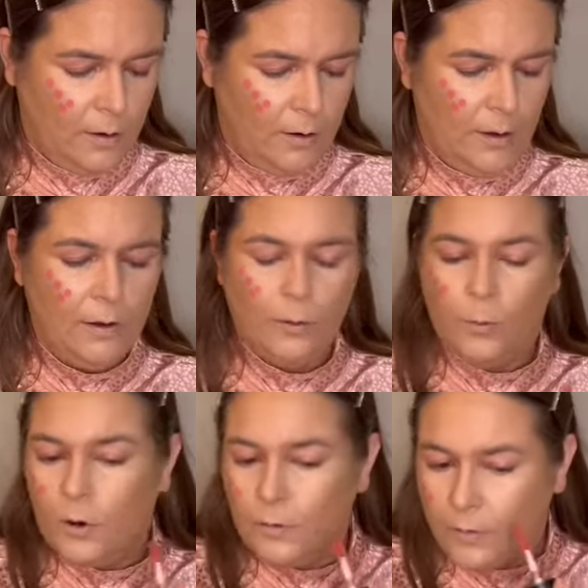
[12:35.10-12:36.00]
than the
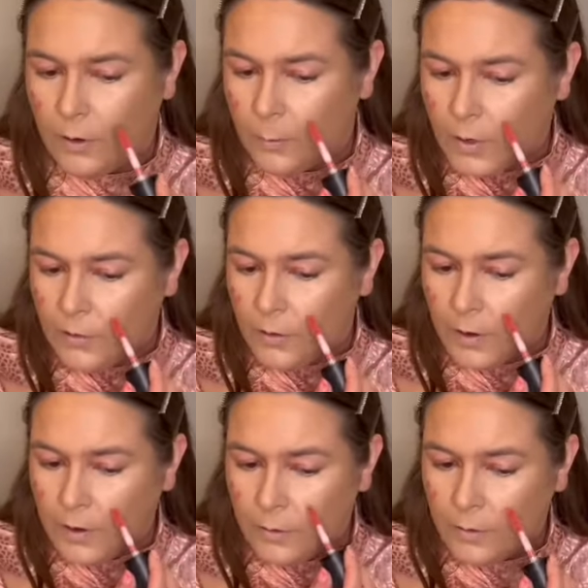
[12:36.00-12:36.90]
one from Mitchell,
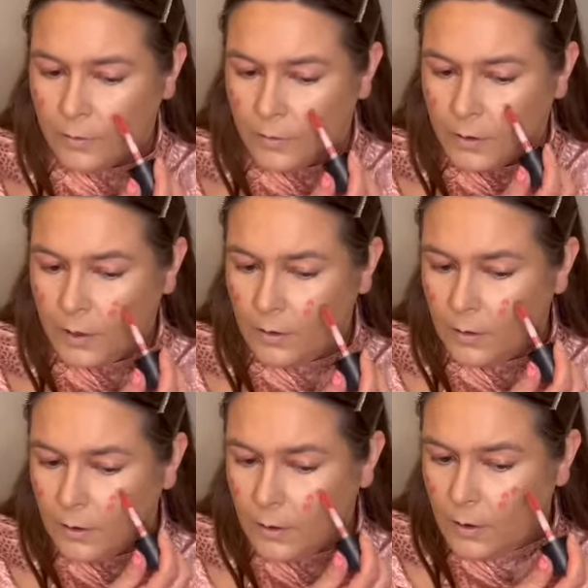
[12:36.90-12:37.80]
like you could have seen.
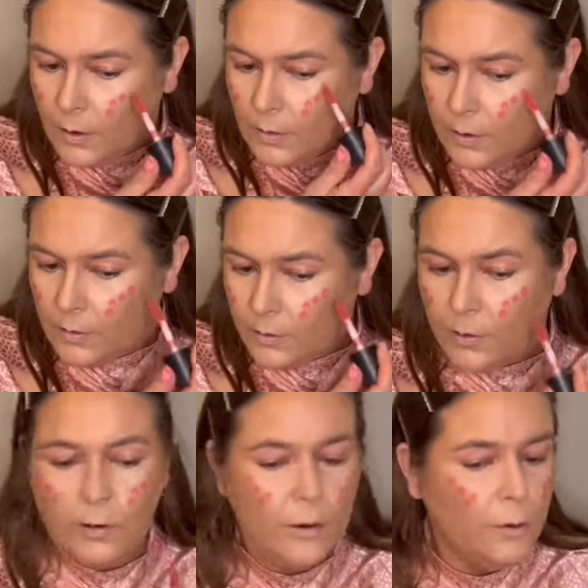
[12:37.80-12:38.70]
This is a
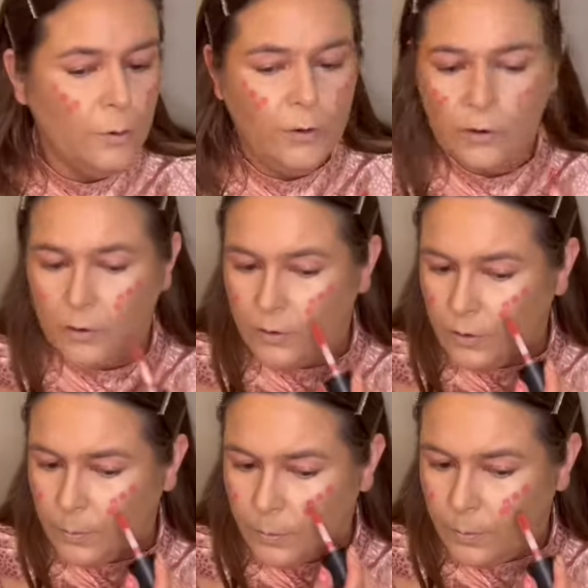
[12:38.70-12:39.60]
huge
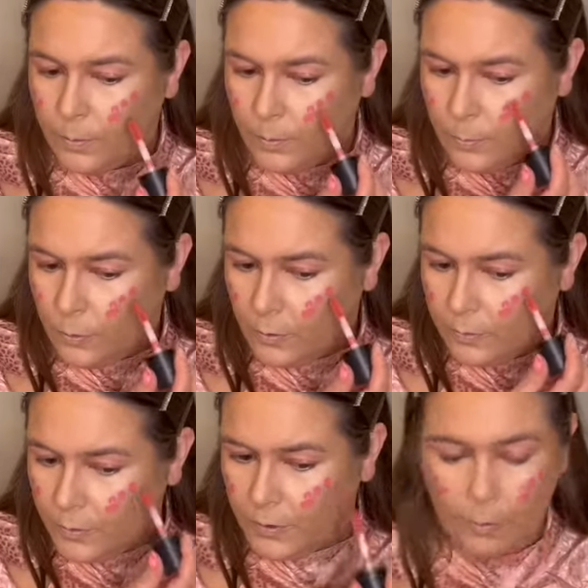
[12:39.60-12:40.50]

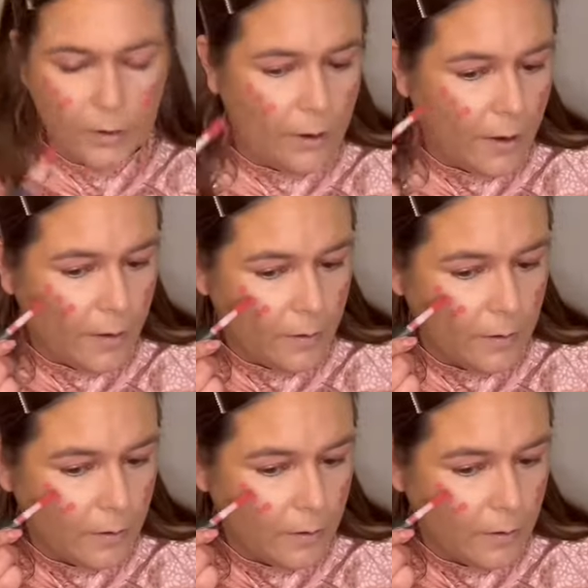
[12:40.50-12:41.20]
Doe-foot applicator.